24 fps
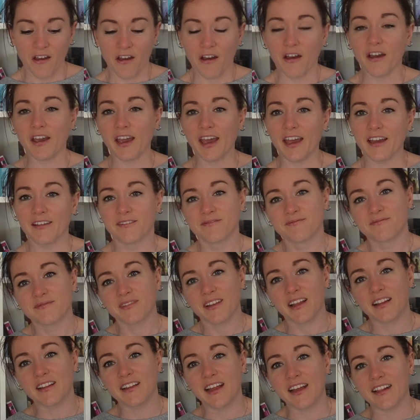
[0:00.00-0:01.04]
Okay,
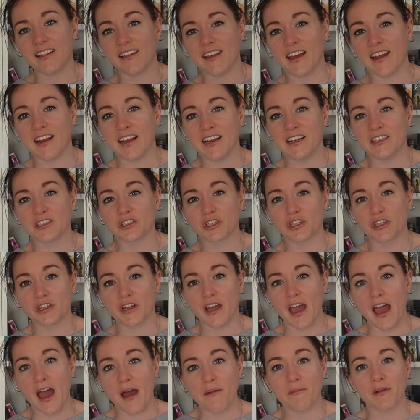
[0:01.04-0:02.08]
let's get into
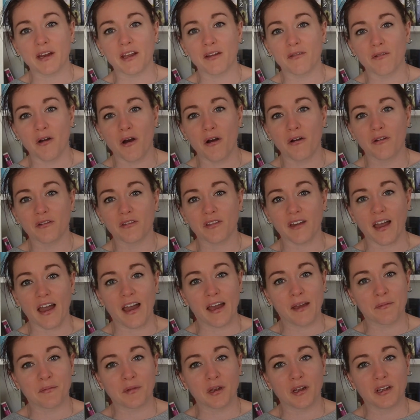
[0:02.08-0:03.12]
how many rolls
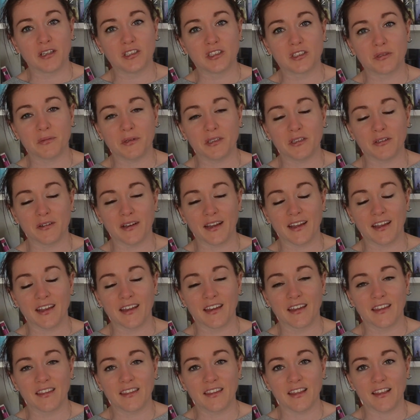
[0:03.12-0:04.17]
I'm going to be doing
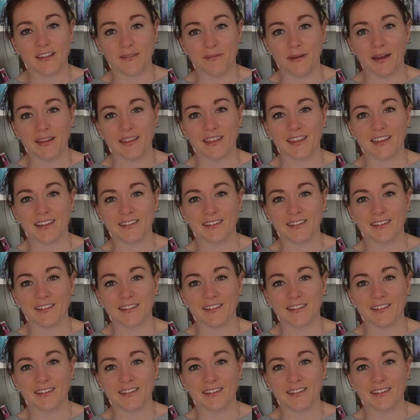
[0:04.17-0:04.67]
this month.